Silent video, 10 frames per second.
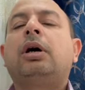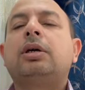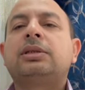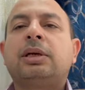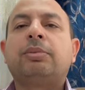
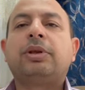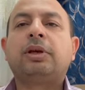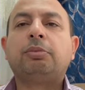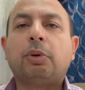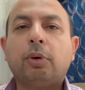something
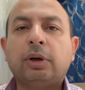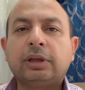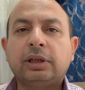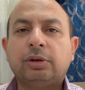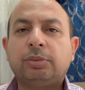
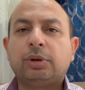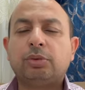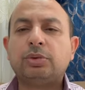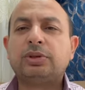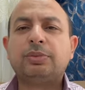boring,
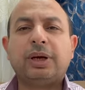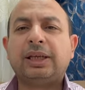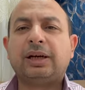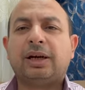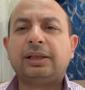because the
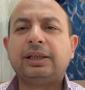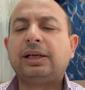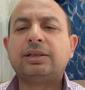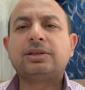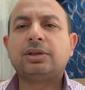main
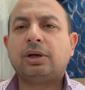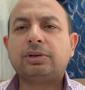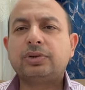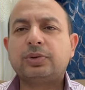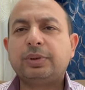idea is not
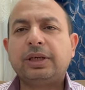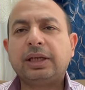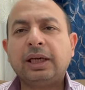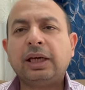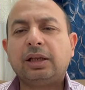to speak
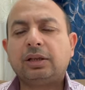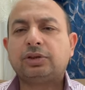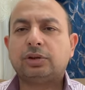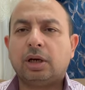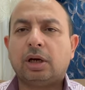
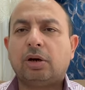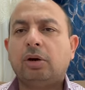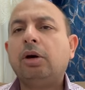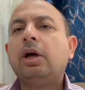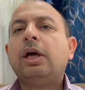English. No,
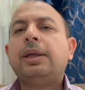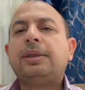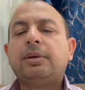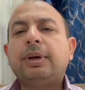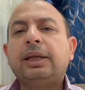
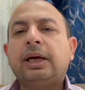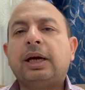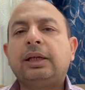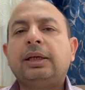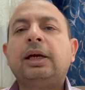the main
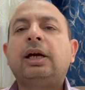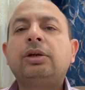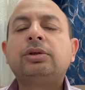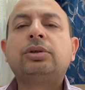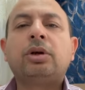idea,
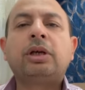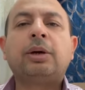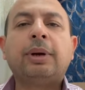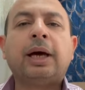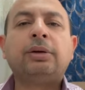you talk
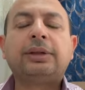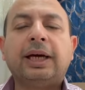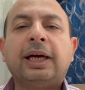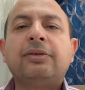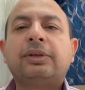about
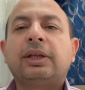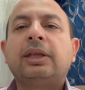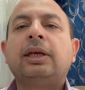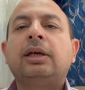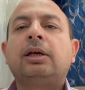
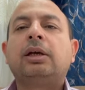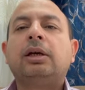everything,